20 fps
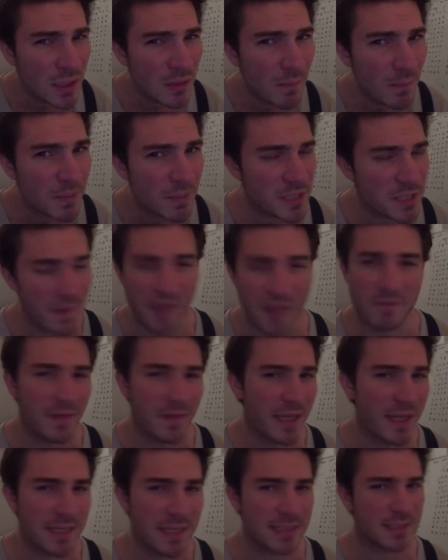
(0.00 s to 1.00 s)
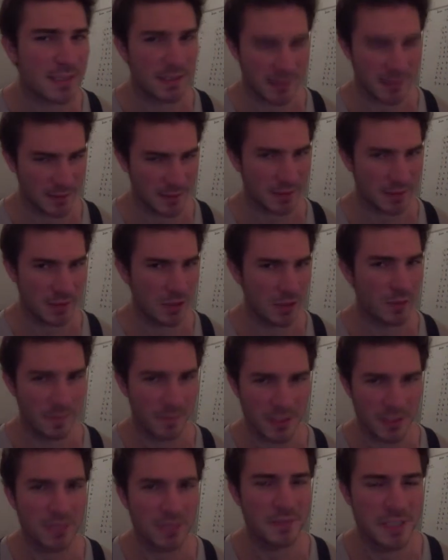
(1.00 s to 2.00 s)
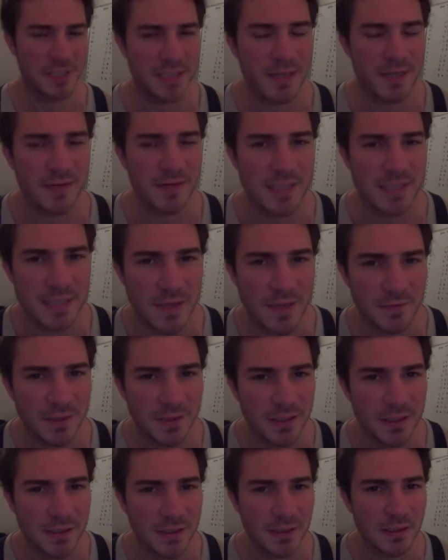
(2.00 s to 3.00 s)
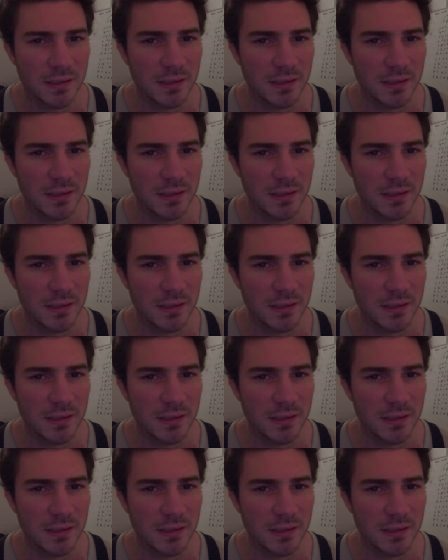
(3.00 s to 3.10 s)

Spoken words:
bishop f8. No, bishop g7 is definitely.